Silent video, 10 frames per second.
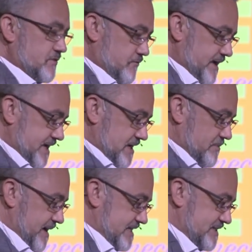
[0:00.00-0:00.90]
regular
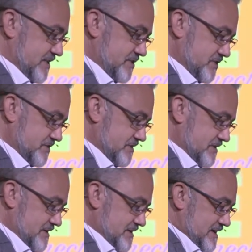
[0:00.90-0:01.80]
basis.
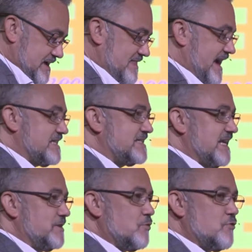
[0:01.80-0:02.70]
That
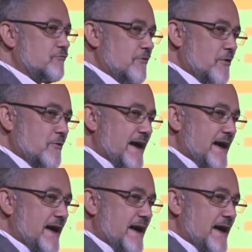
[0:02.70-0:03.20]
seed will grow